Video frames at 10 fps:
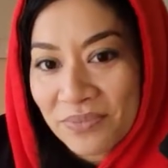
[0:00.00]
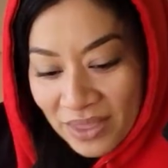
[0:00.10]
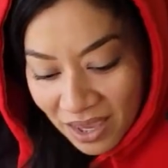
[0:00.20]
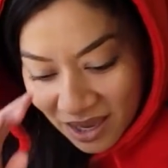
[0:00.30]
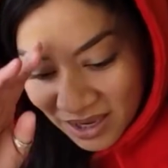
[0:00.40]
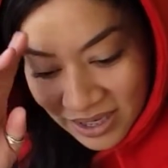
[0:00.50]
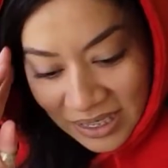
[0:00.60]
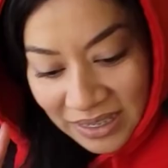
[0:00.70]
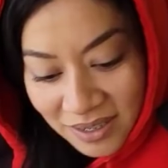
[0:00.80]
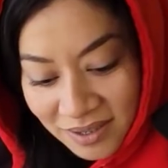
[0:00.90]
I'm,
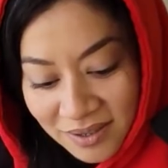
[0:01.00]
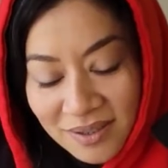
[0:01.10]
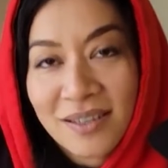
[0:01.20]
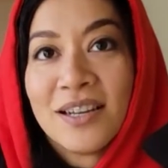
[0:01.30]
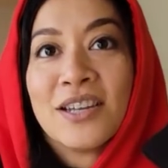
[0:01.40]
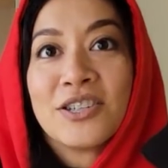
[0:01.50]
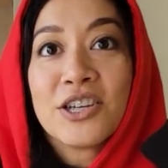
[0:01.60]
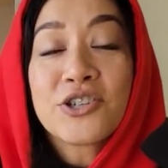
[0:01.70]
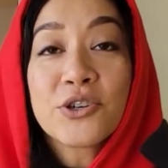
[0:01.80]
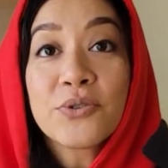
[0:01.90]
I'm sure there's
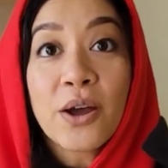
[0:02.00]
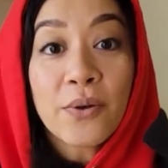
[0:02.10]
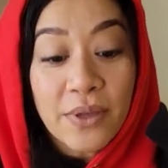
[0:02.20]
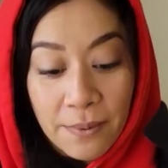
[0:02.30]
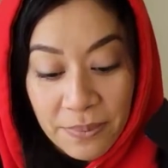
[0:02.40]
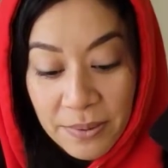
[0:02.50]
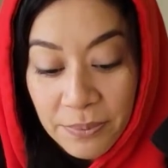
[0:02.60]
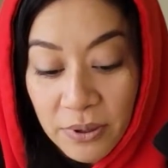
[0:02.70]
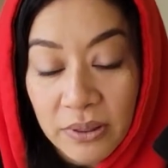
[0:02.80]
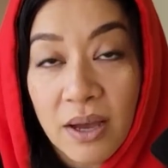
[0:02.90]
Did other people that with smell people fetishes.